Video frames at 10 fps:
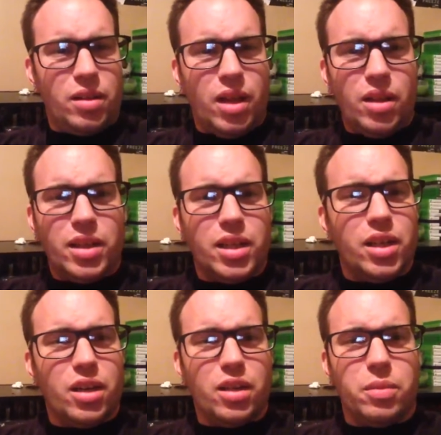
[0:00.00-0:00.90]
I'd like to
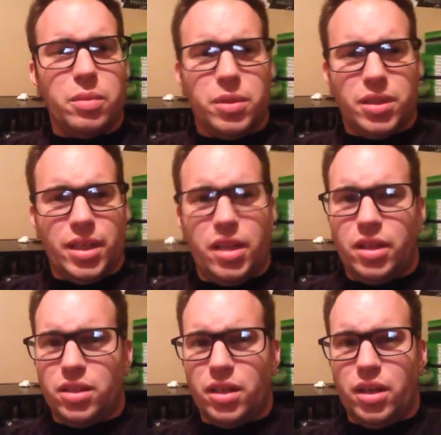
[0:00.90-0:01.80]
hear other people's
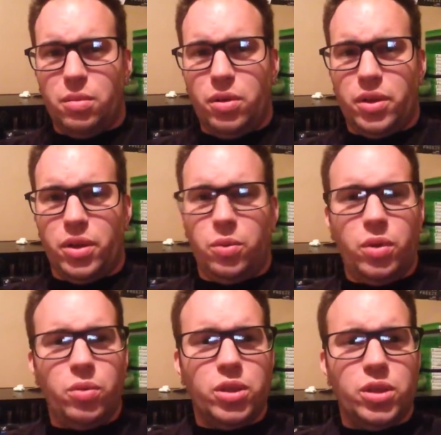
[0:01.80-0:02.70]
ideas on Hellboy 3.
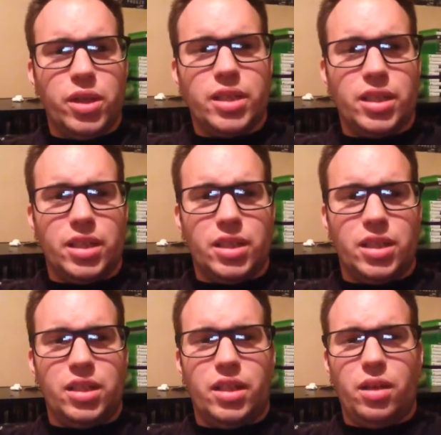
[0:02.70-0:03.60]
What would you guys like to
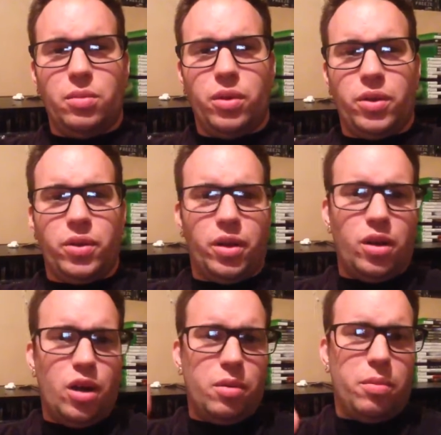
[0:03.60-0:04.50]
see in Hellboy 3?
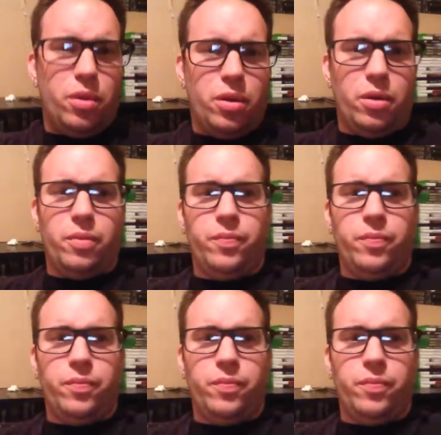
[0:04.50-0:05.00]
Comment below.